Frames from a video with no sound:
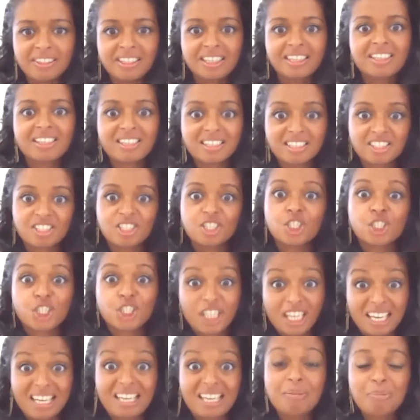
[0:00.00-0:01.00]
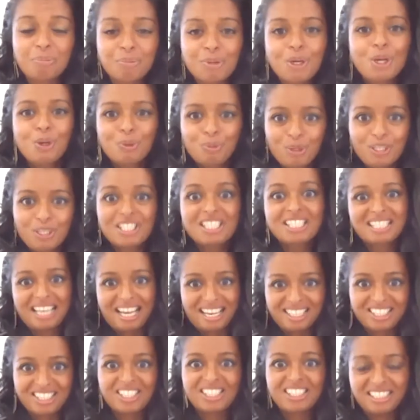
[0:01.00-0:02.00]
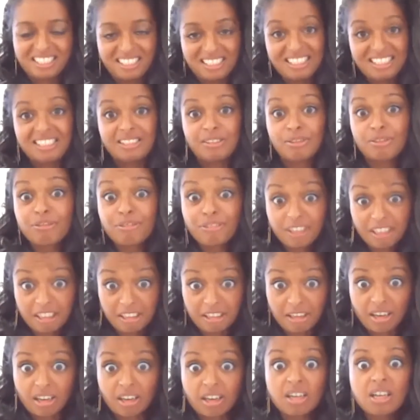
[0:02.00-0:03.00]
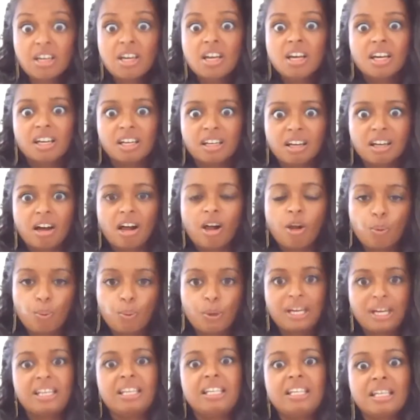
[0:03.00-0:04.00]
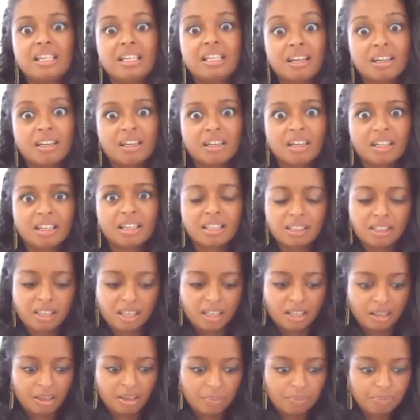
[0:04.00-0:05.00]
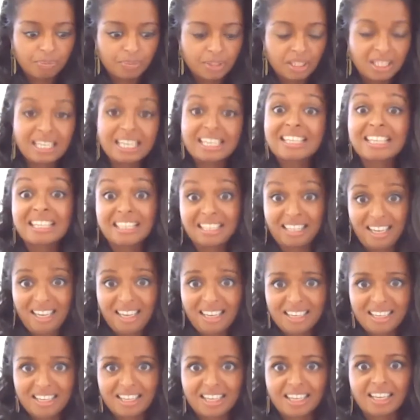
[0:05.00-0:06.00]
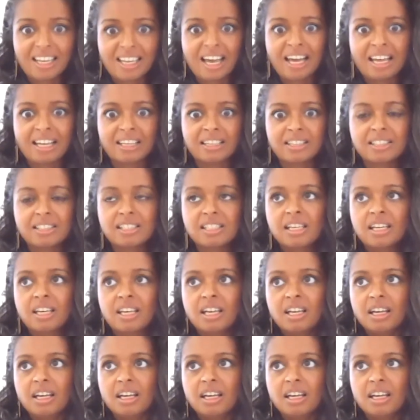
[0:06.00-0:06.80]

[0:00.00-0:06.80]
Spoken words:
there is the shame, which is actually indeed fear, already kicking in. And